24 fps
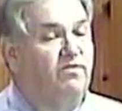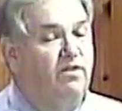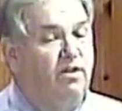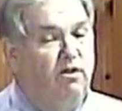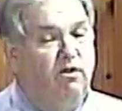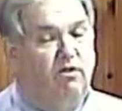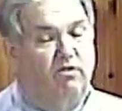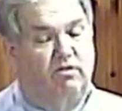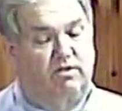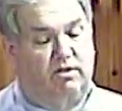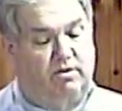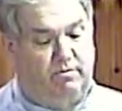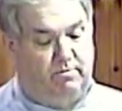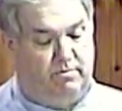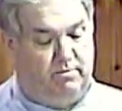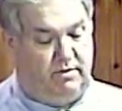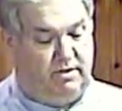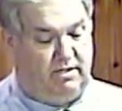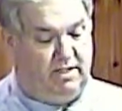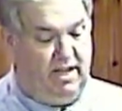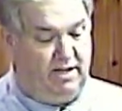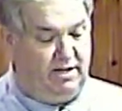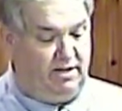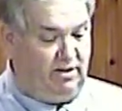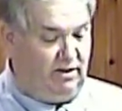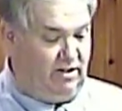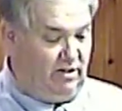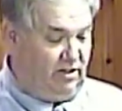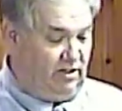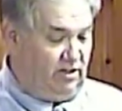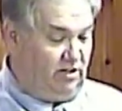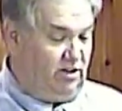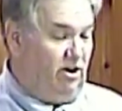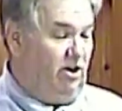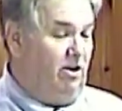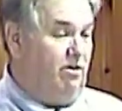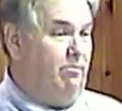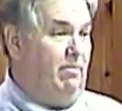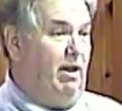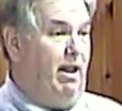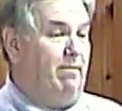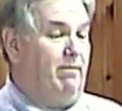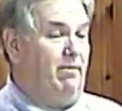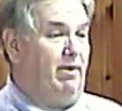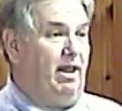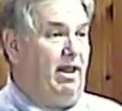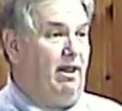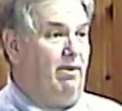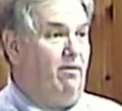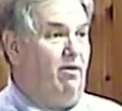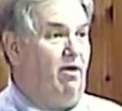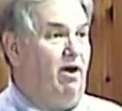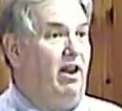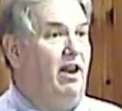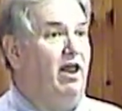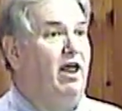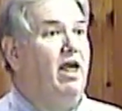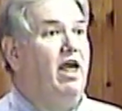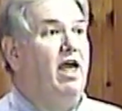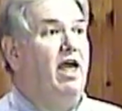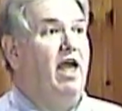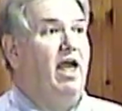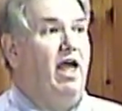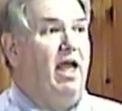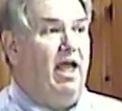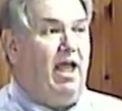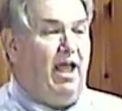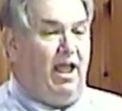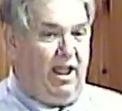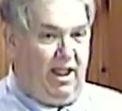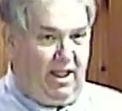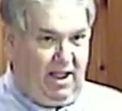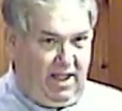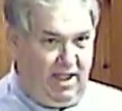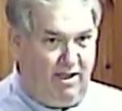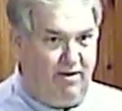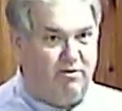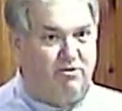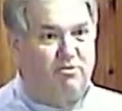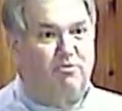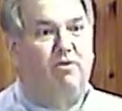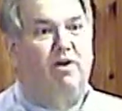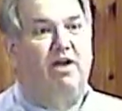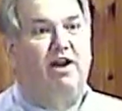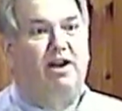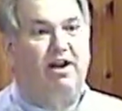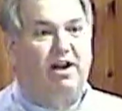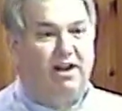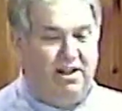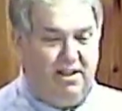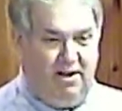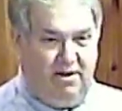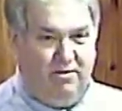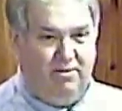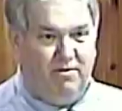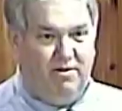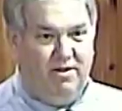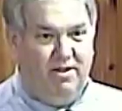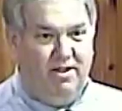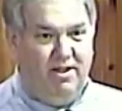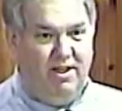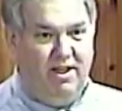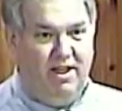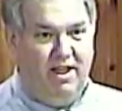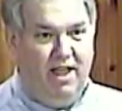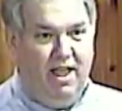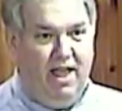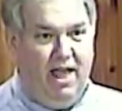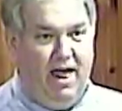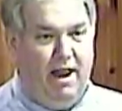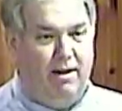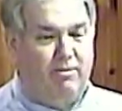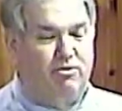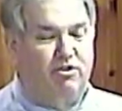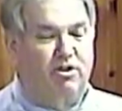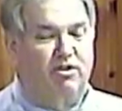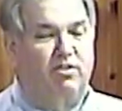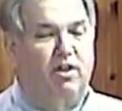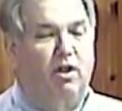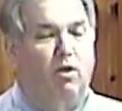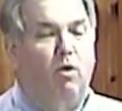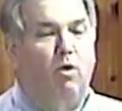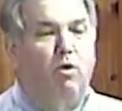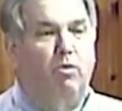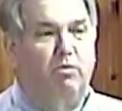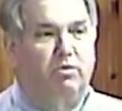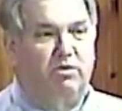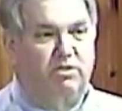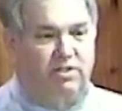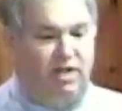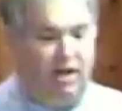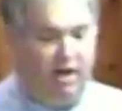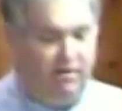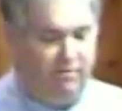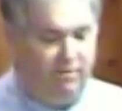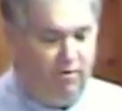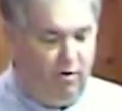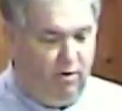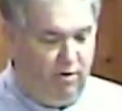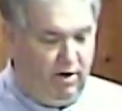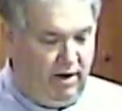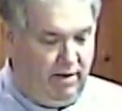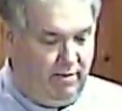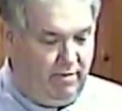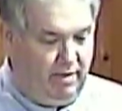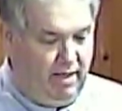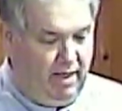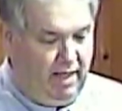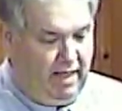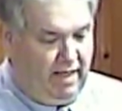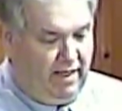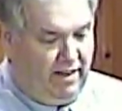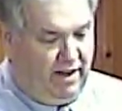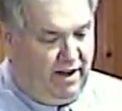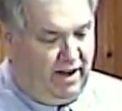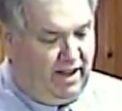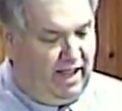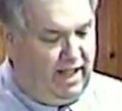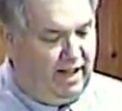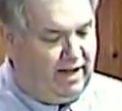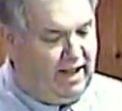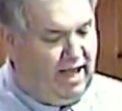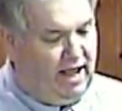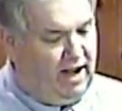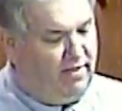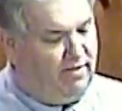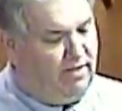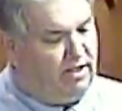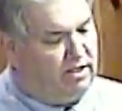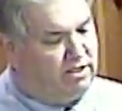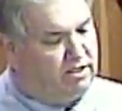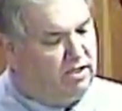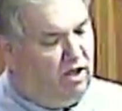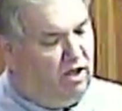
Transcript: funeral procession is concerned, but I'm telling you what, he was ready to go. And I'm sure the Lord was there for him. The title of this